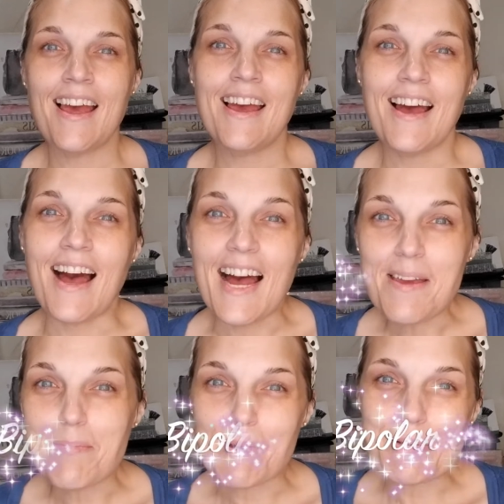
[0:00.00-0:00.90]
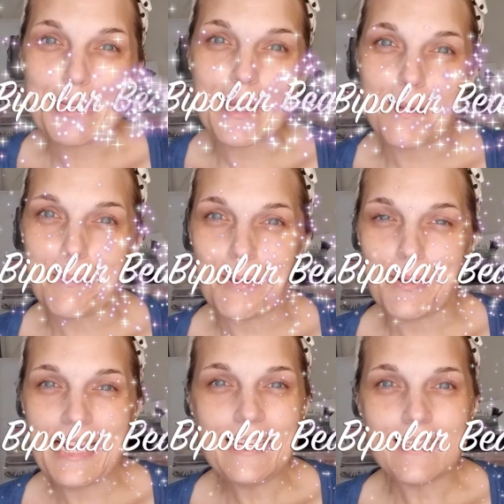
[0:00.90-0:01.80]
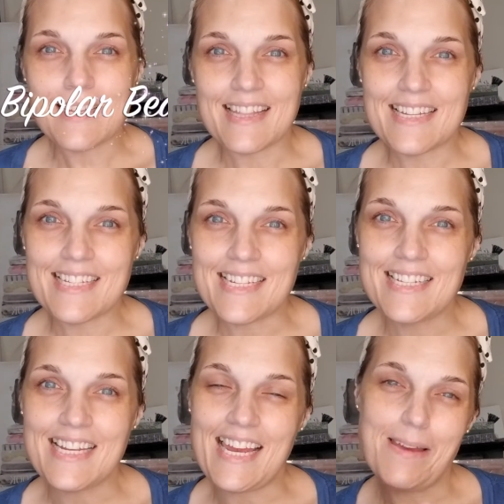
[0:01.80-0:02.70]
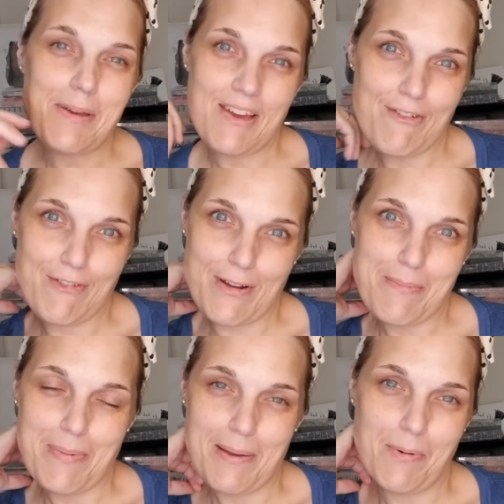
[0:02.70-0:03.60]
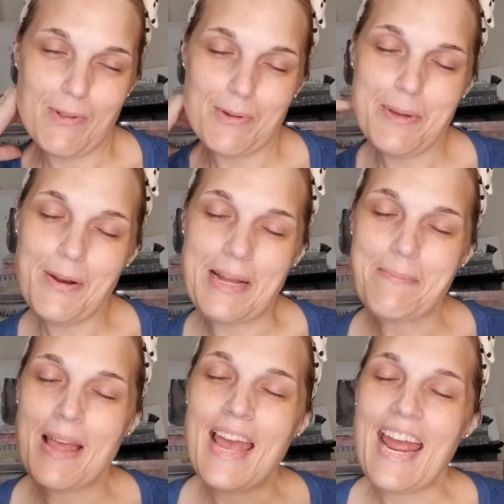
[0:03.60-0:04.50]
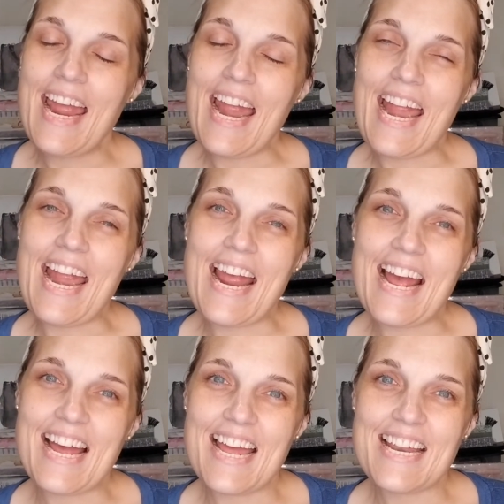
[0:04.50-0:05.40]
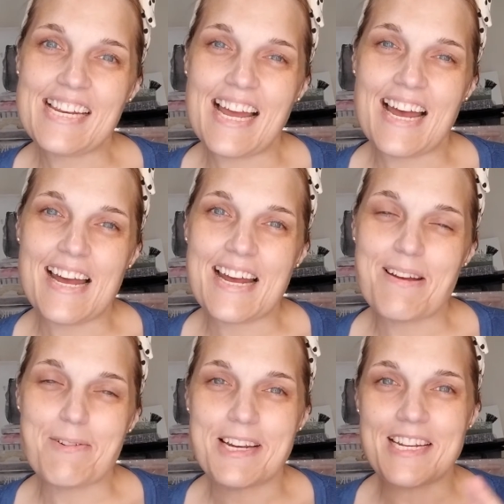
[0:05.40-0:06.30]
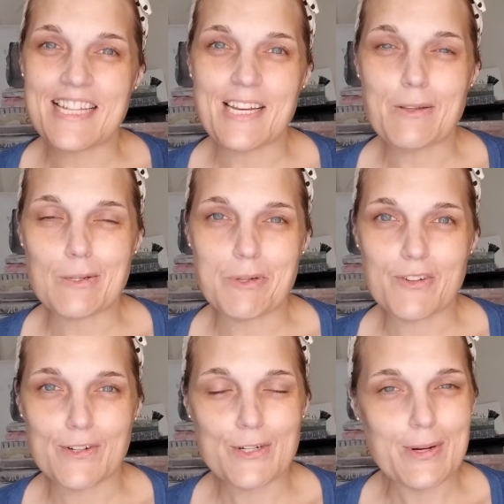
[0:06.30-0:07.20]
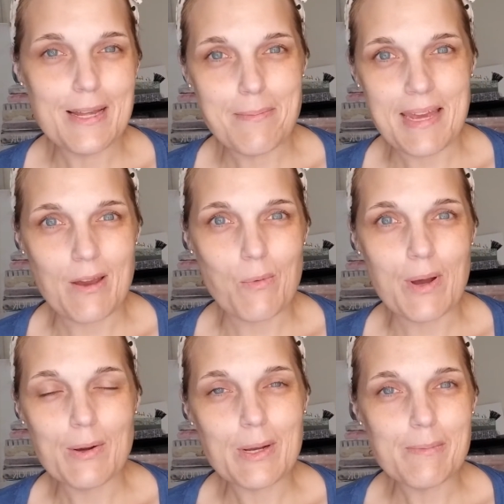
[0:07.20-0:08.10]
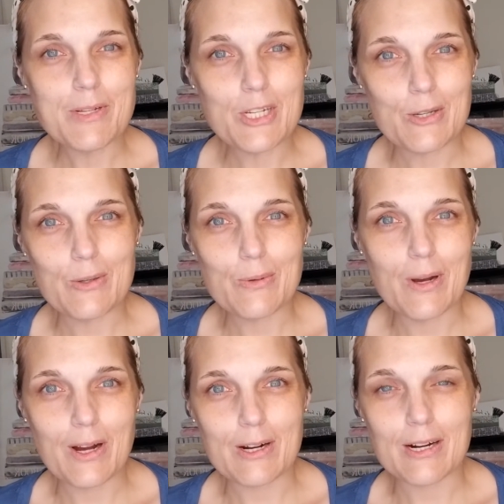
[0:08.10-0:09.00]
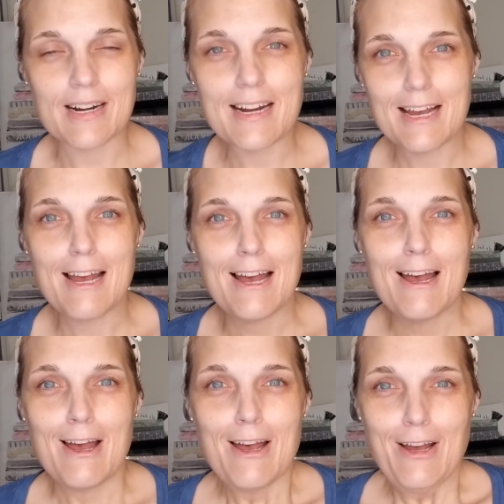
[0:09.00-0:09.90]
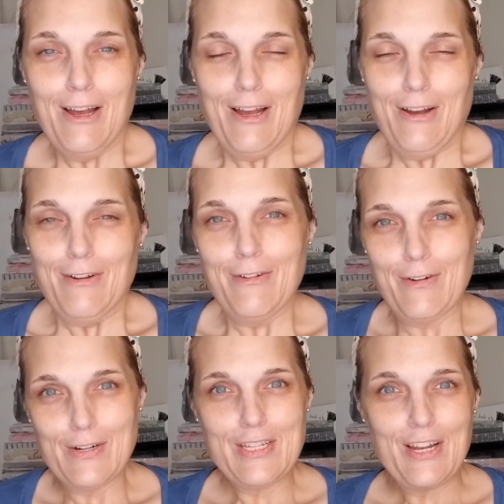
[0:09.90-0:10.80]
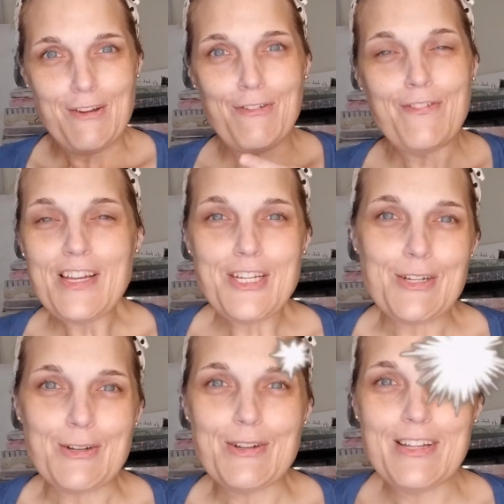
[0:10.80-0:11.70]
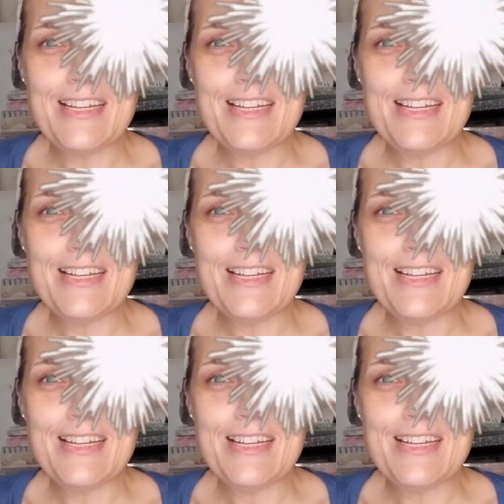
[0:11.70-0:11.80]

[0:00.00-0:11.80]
Hi, Beaus and Beauties. This is Amy from Bipolar Beauty. And I wanted to thank you so much for joining me. Welcome to our first official